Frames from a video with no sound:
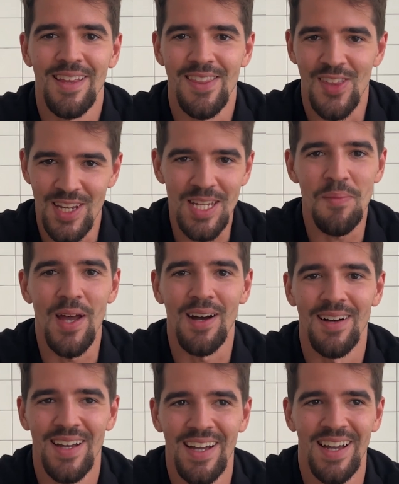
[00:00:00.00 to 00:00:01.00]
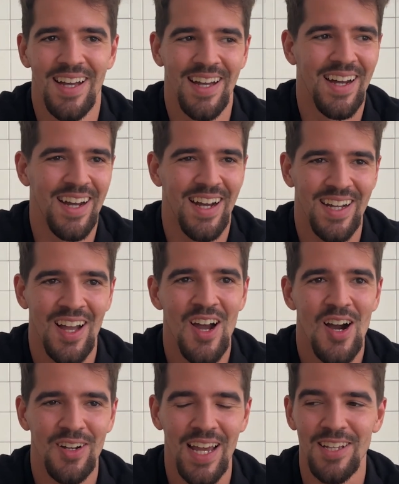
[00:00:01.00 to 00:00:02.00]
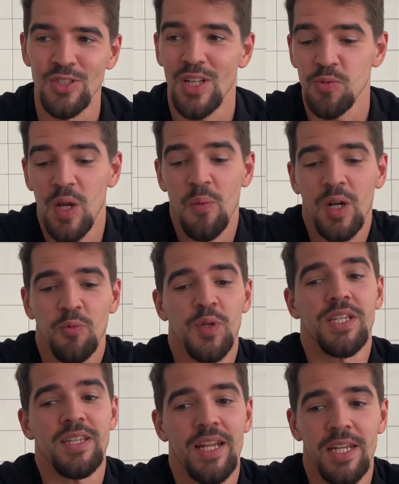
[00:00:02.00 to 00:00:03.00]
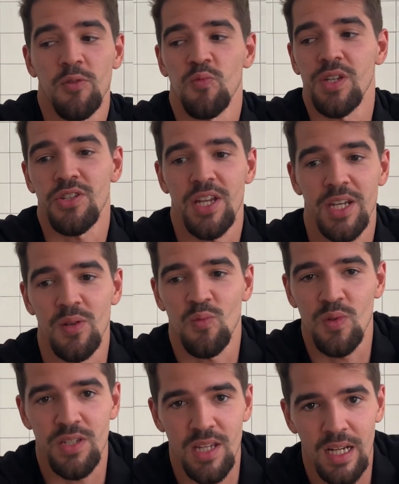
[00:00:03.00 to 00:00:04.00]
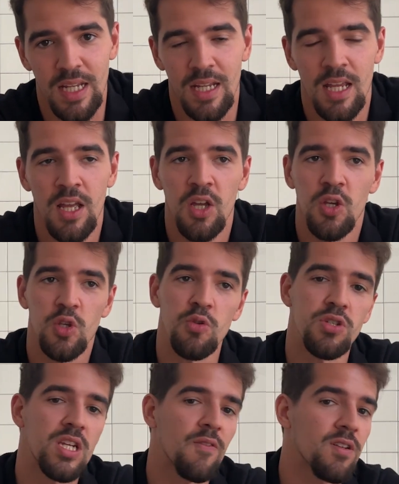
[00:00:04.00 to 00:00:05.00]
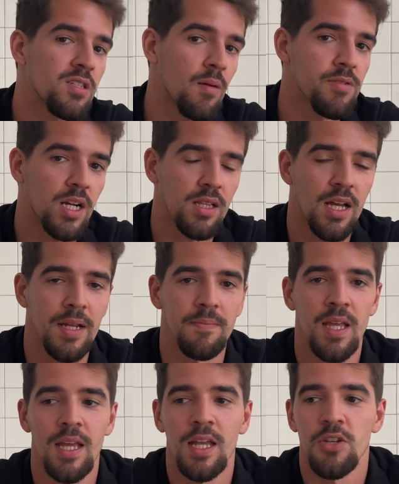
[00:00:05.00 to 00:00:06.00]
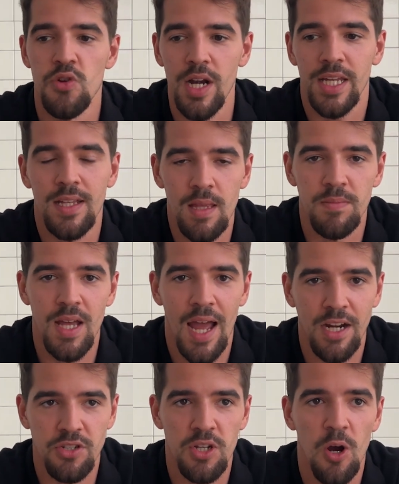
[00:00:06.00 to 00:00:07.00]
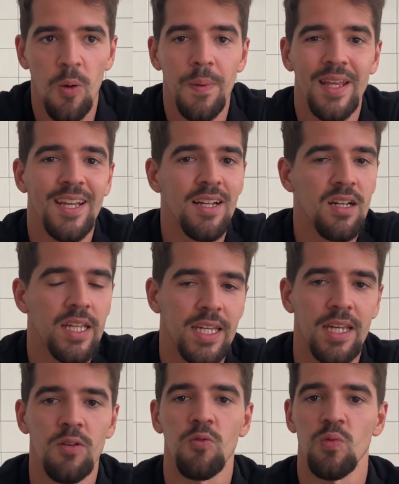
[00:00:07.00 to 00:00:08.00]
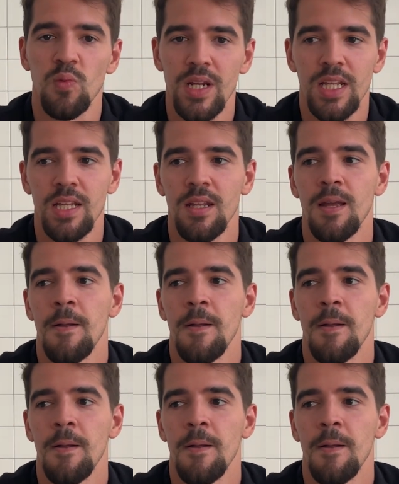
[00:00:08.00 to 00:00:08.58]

the email. Okay, so that's why you want to resend it, use a different subject line, try to get them to actually open it, click it, read it.